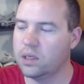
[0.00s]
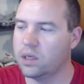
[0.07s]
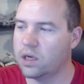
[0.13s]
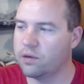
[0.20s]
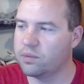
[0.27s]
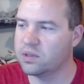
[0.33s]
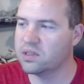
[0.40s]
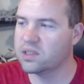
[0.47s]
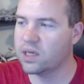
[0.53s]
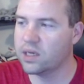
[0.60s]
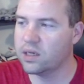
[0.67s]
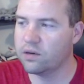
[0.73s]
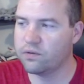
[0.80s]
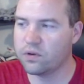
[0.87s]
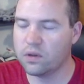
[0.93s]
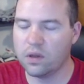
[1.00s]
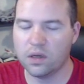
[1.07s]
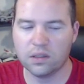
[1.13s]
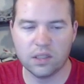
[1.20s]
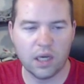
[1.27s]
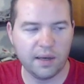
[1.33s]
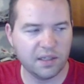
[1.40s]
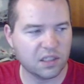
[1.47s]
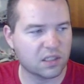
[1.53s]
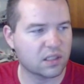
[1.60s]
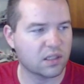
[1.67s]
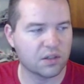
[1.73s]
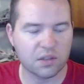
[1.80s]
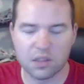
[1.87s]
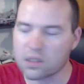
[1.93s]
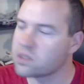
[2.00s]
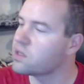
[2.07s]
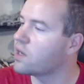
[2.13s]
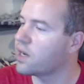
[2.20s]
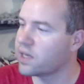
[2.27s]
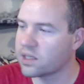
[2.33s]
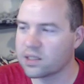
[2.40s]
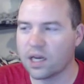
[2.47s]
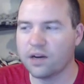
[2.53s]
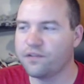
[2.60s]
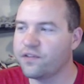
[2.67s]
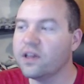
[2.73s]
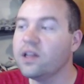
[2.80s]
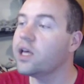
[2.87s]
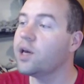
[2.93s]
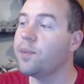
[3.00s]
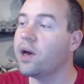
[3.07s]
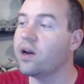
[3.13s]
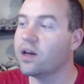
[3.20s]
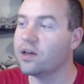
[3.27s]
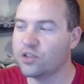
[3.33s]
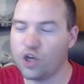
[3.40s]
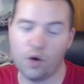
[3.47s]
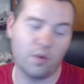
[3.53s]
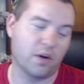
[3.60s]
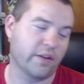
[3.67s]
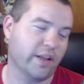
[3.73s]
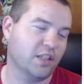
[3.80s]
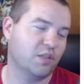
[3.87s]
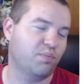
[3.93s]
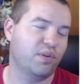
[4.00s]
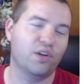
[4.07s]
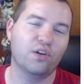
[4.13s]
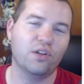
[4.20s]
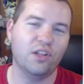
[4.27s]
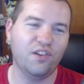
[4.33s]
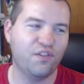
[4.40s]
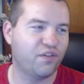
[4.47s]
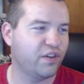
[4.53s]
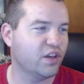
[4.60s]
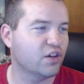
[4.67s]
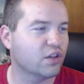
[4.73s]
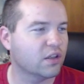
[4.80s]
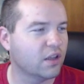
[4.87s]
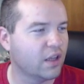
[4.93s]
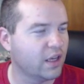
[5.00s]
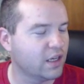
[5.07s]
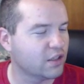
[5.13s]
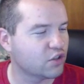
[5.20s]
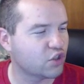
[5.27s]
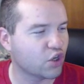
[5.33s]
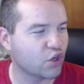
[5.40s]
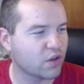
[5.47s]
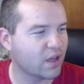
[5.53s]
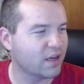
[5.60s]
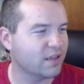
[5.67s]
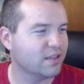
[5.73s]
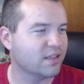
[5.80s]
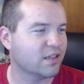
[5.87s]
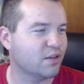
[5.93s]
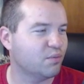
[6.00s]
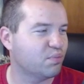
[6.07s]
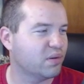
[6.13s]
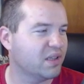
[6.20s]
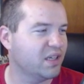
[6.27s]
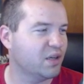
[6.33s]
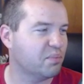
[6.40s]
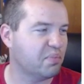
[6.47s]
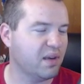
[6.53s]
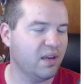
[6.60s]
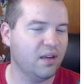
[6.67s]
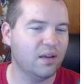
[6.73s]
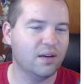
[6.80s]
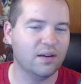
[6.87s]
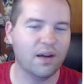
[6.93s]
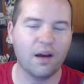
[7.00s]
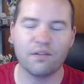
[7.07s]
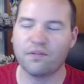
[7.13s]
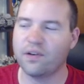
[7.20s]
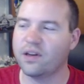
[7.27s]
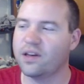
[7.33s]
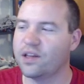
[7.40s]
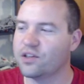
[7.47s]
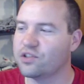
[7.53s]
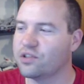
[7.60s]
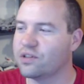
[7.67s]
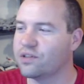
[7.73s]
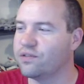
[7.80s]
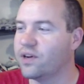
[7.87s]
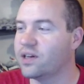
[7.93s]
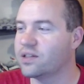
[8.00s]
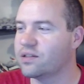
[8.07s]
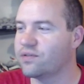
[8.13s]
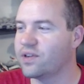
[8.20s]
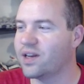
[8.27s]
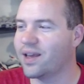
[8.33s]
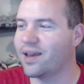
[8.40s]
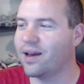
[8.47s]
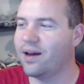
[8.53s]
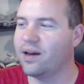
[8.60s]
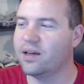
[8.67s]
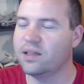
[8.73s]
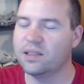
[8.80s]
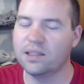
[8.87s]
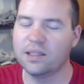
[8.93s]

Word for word: I've been saying it for a long time. I just got a feeling about October, and that's purely feel. So that is a complete opinion and not financial advice of any kind.